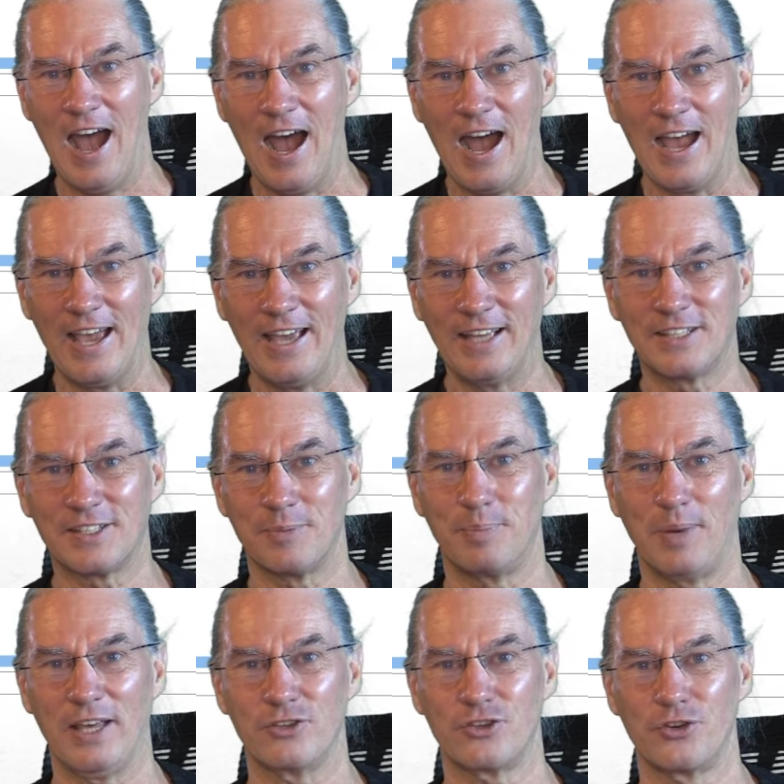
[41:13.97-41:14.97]
It's a
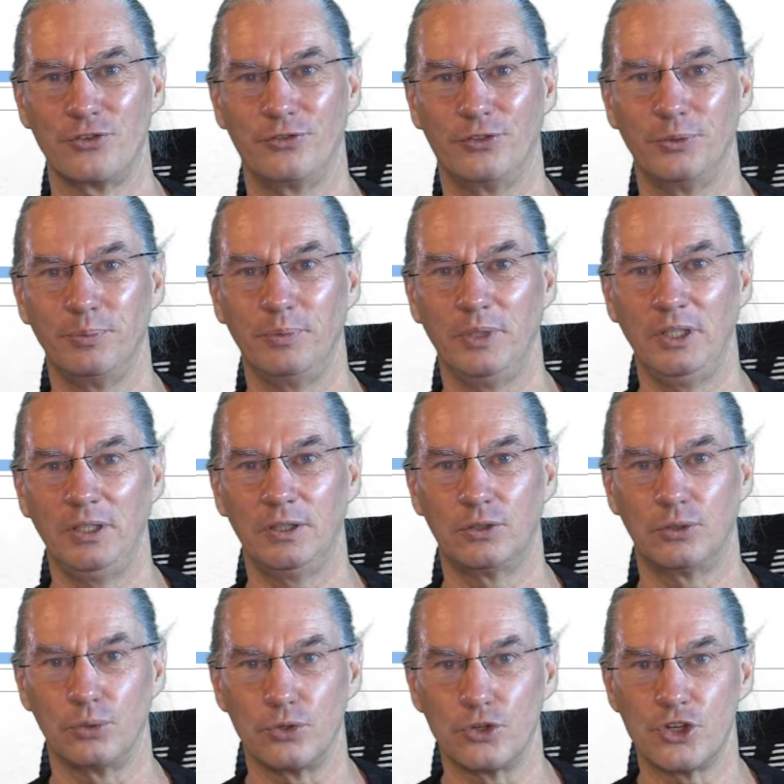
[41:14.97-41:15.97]
pleasure for me
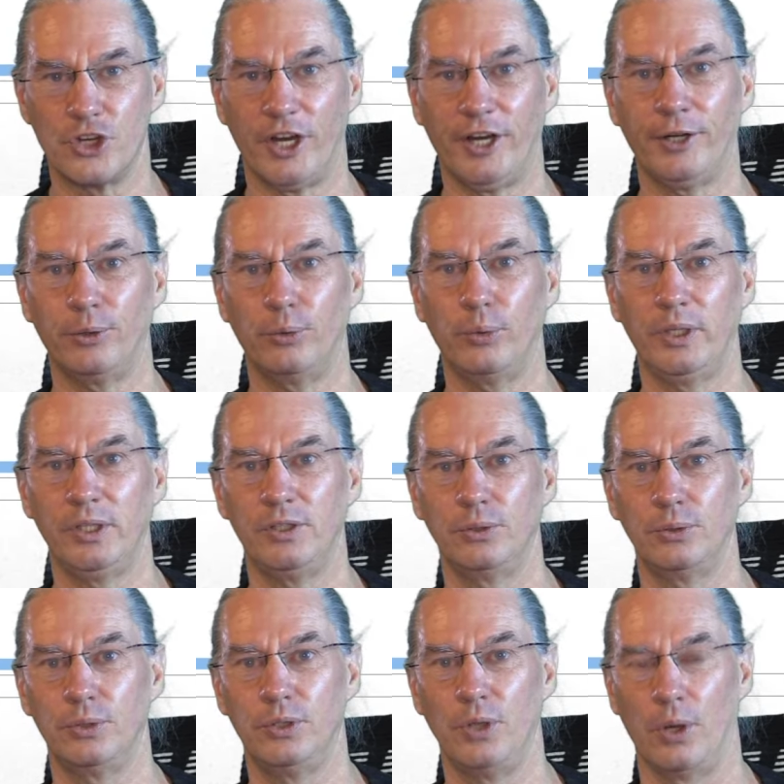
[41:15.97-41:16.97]
to share with you
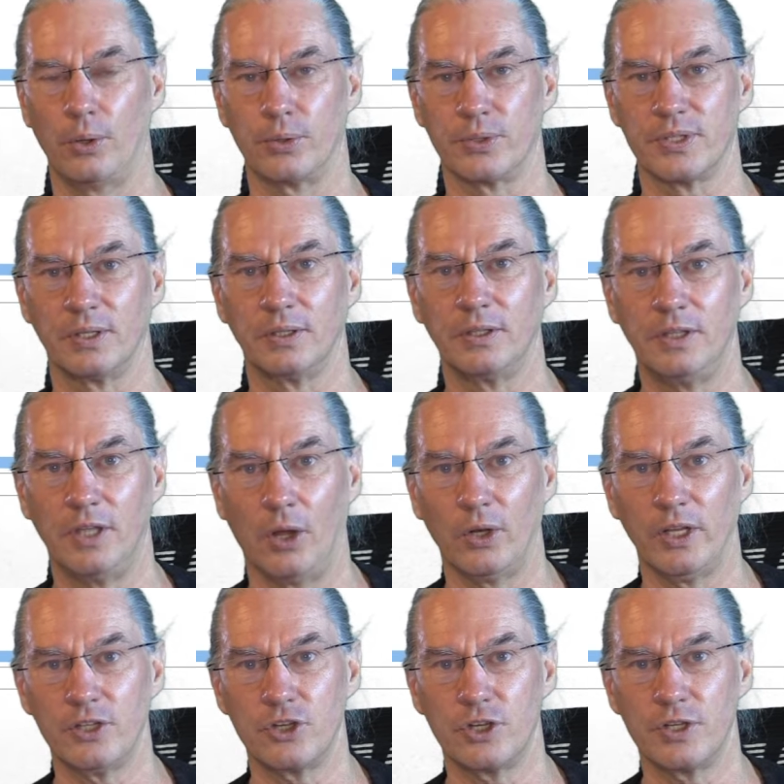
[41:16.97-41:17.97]
those
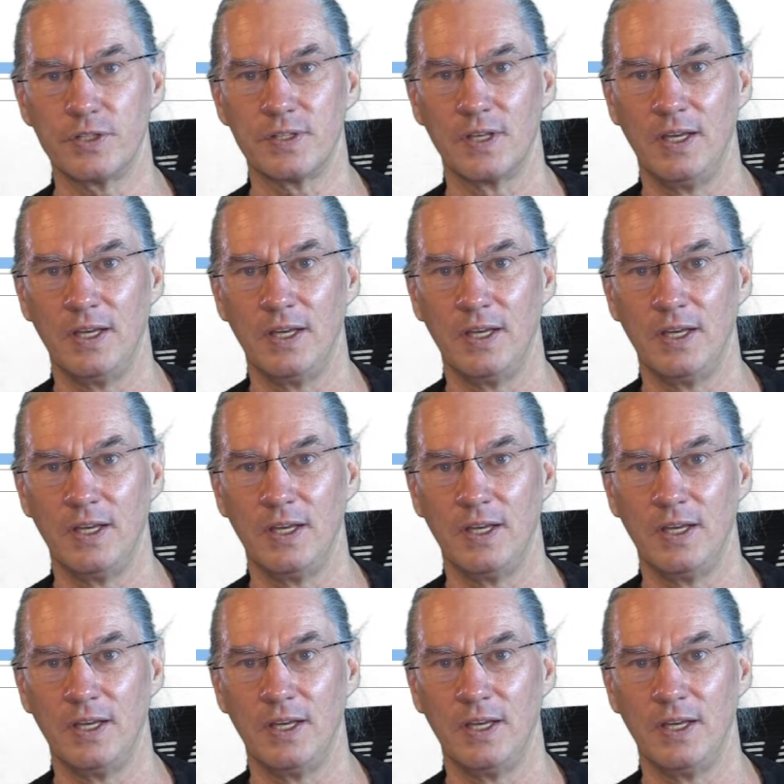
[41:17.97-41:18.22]
knowledges,